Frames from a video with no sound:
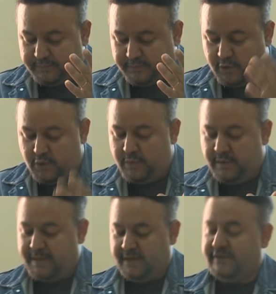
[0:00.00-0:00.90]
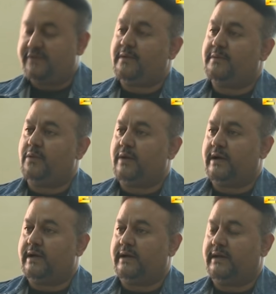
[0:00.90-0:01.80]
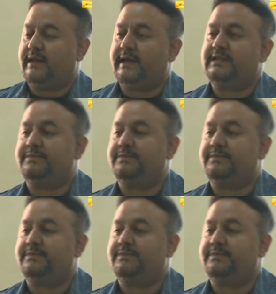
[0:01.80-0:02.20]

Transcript: Who will benefit from the work that has